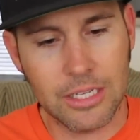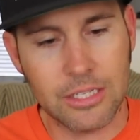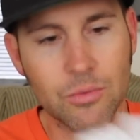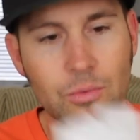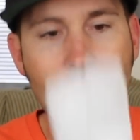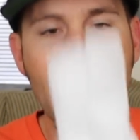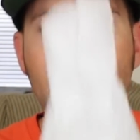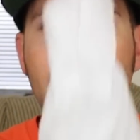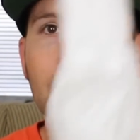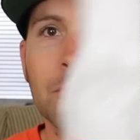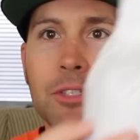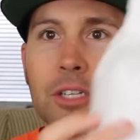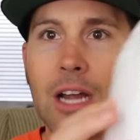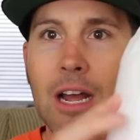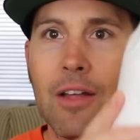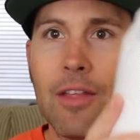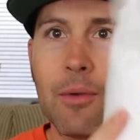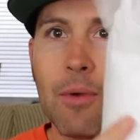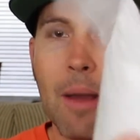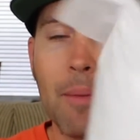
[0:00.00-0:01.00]
It's wrapped up. Check
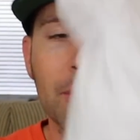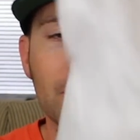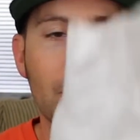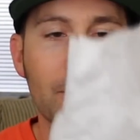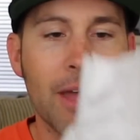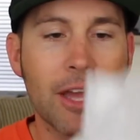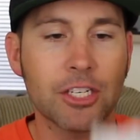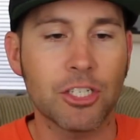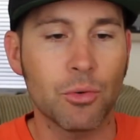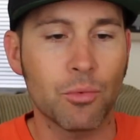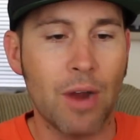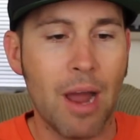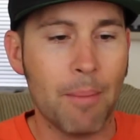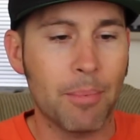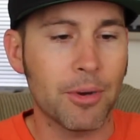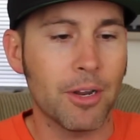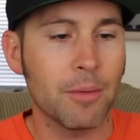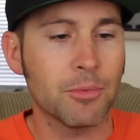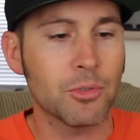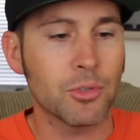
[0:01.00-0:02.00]
out how they wrap it up. They actually
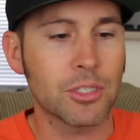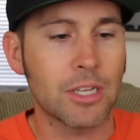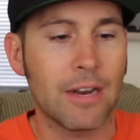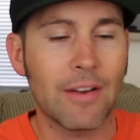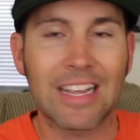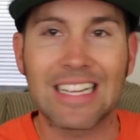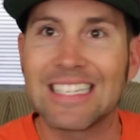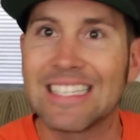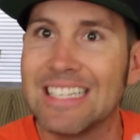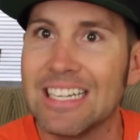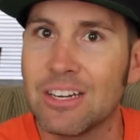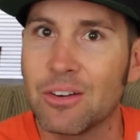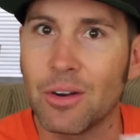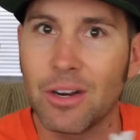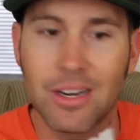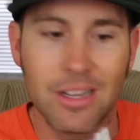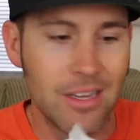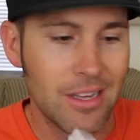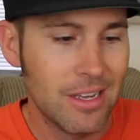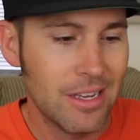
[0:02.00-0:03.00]
wrap it up, so it's kind of like a
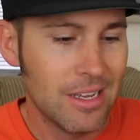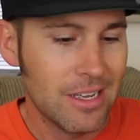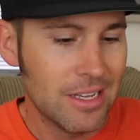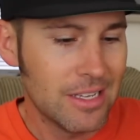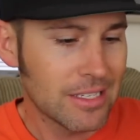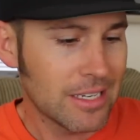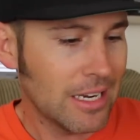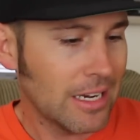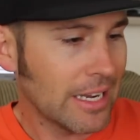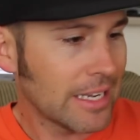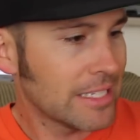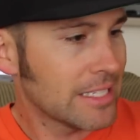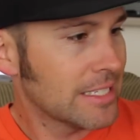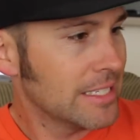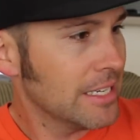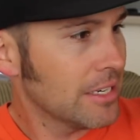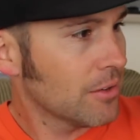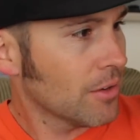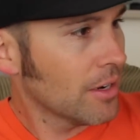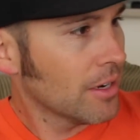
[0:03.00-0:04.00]
secret. Kind of like a
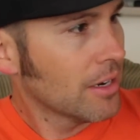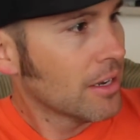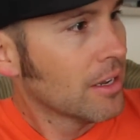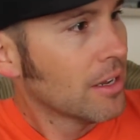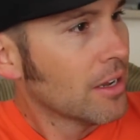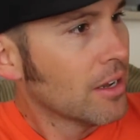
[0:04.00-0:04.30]
secret.